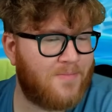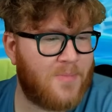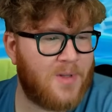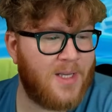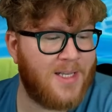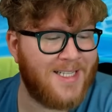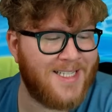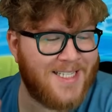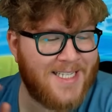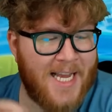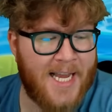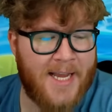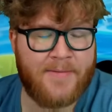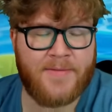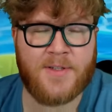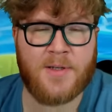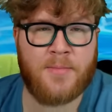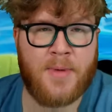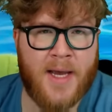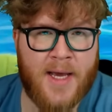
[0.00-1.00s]

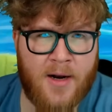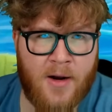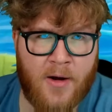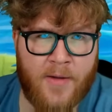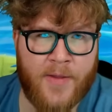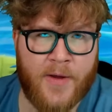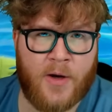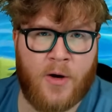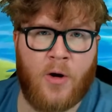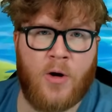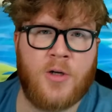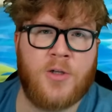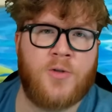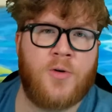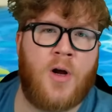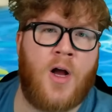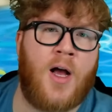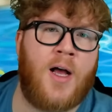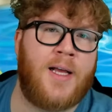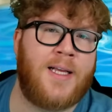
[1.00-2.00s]
save some mana on the card
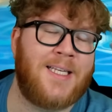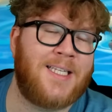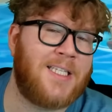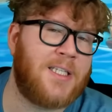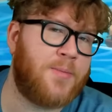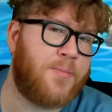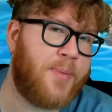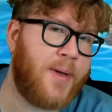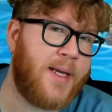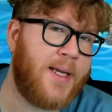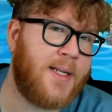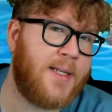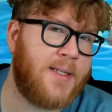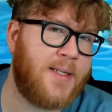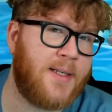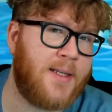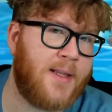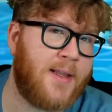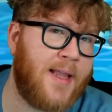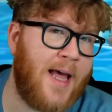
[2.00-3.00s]
draw,
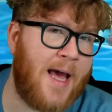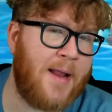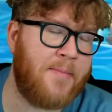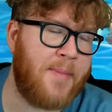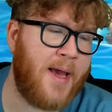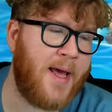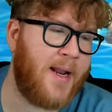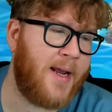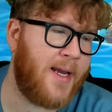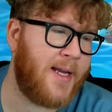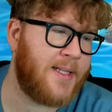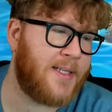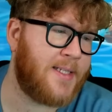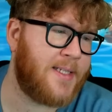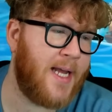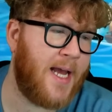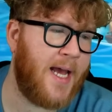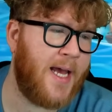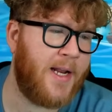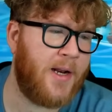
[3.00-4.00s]
spend that mana
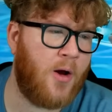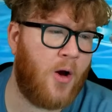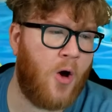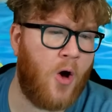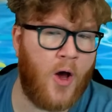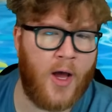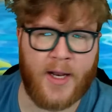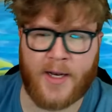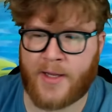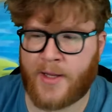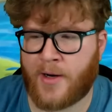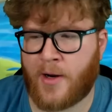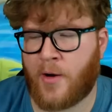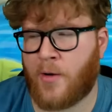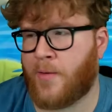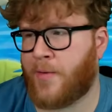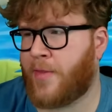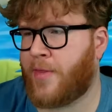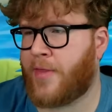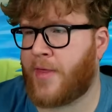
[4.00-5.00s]
instead
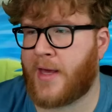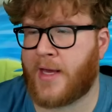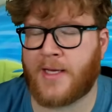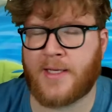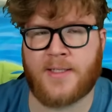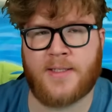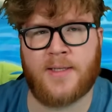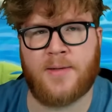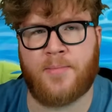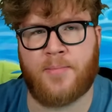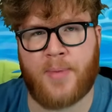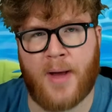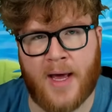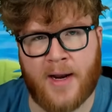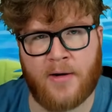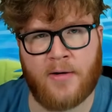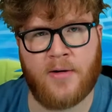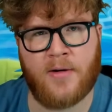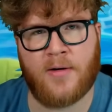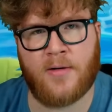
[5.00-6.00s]
on, things that
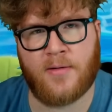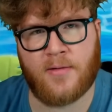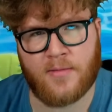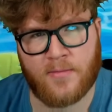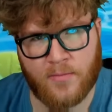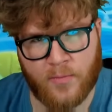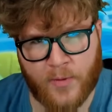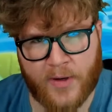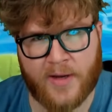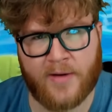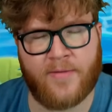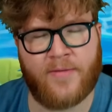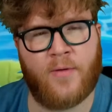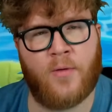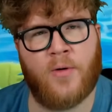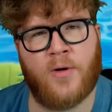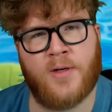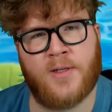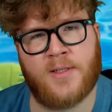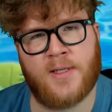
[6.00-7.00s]
better
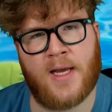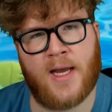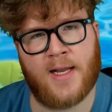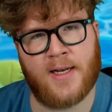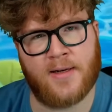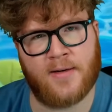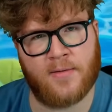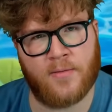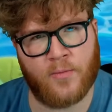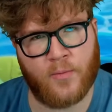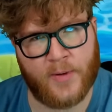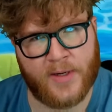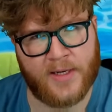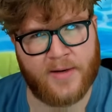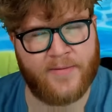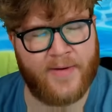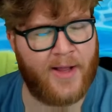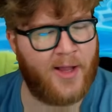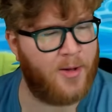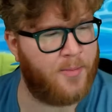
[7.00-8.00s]
reinforce and
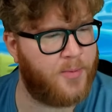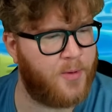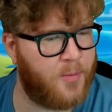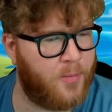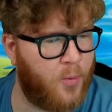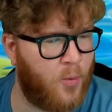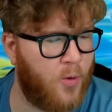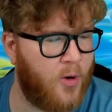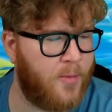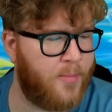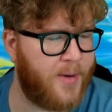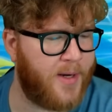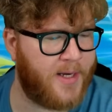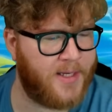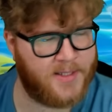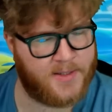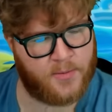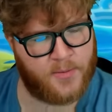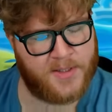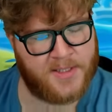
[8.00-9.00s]
redevelop your board,
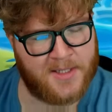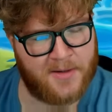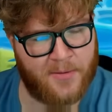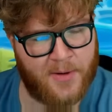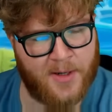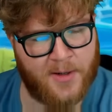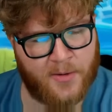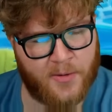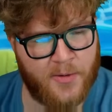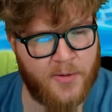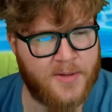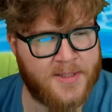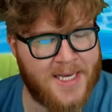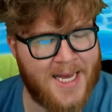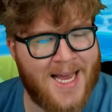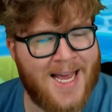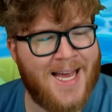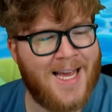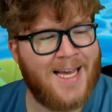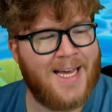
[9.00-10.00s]
because 3 Silverhand Recruits
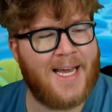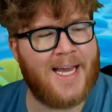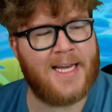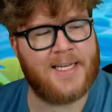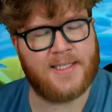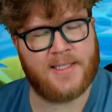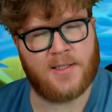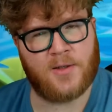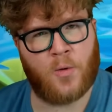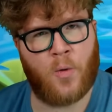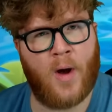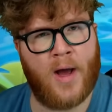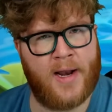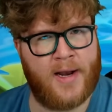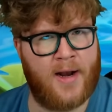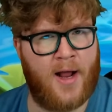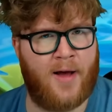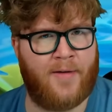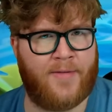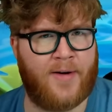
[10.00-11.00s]
isn't quite
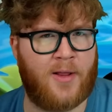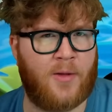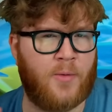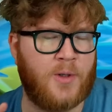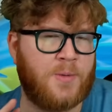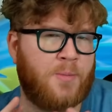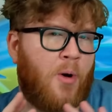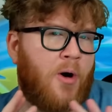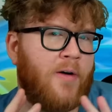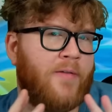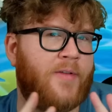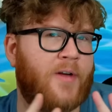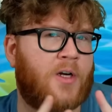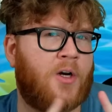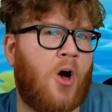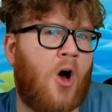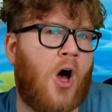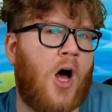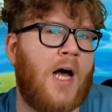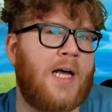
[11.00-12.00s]
enough. In other words, part of the
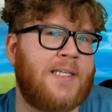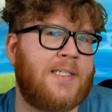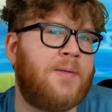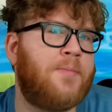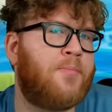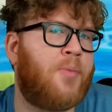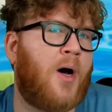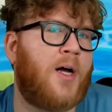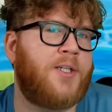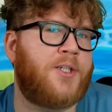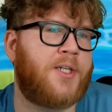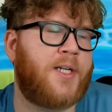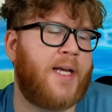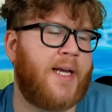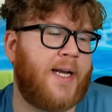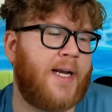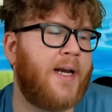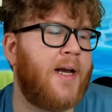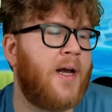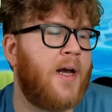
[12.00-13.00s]
cost
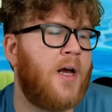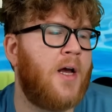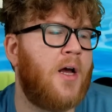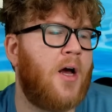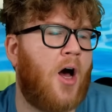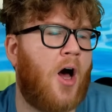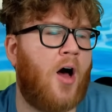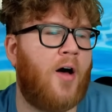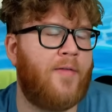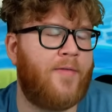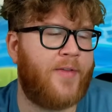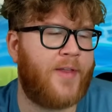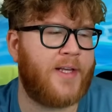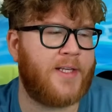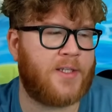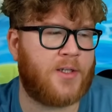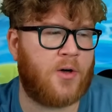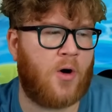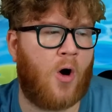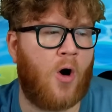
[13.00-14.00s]
budgeting of
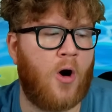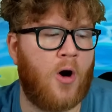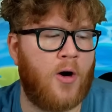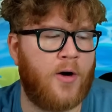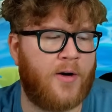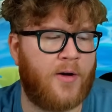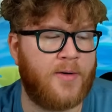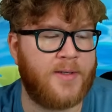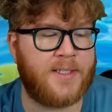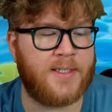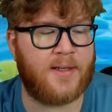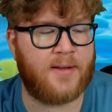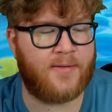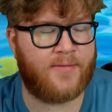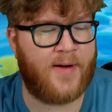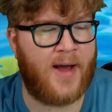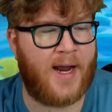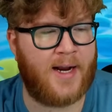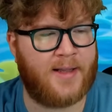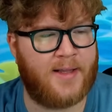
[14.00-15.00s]
this card goes into the
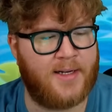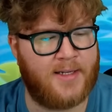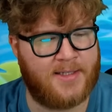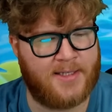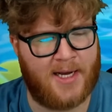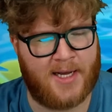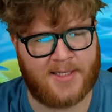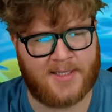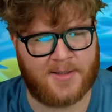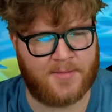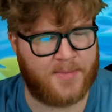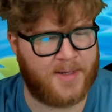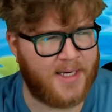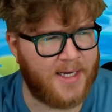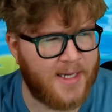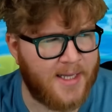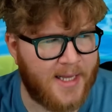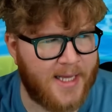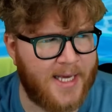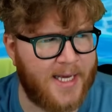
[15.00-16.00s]
fact that it's got some
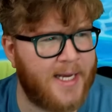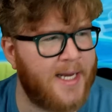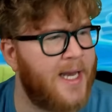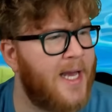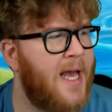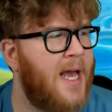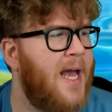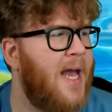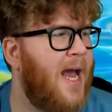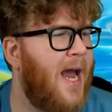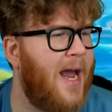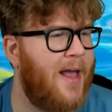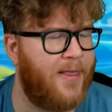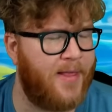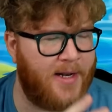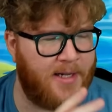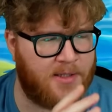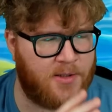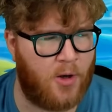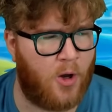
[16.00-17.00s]
healing
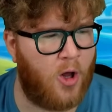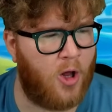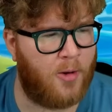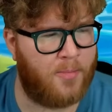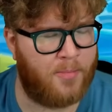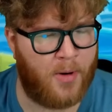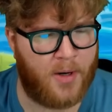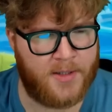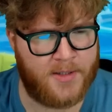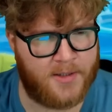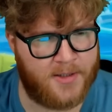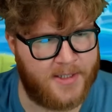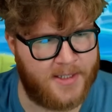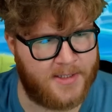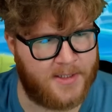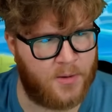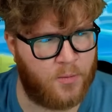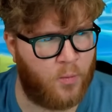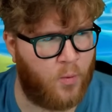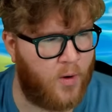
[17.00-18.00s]
and that it's all bundled
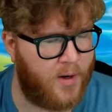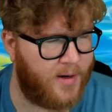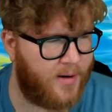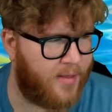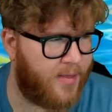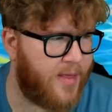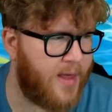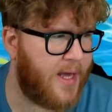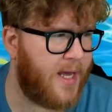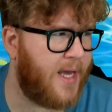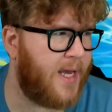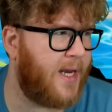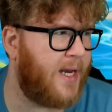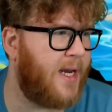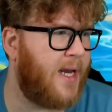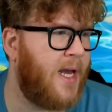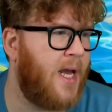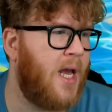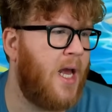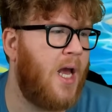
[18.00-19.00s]
into one
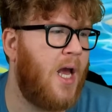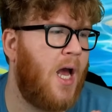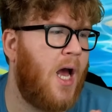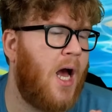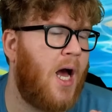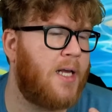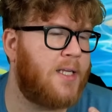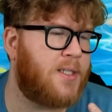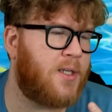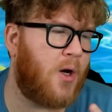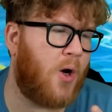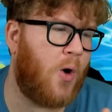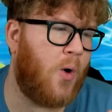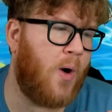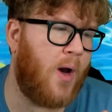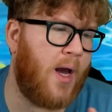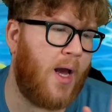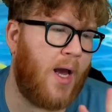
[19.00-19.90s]
thing. So